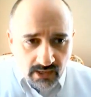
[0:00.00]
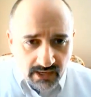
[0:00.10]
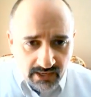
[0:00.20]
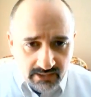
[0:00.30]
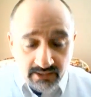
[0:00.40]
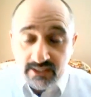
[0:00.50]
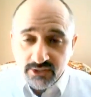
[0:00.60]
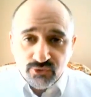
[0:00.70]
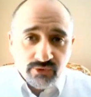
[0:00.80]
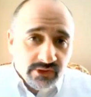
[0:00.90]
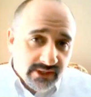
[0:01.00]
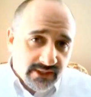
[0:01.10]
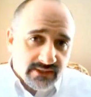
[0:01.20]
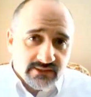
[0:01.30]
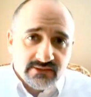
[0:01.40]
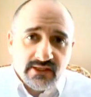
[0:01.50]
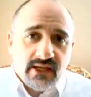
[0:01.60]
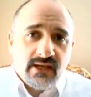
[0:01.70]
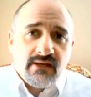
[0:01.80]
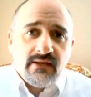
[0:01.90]
And it truly is
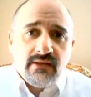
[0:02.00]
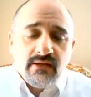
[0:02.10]
a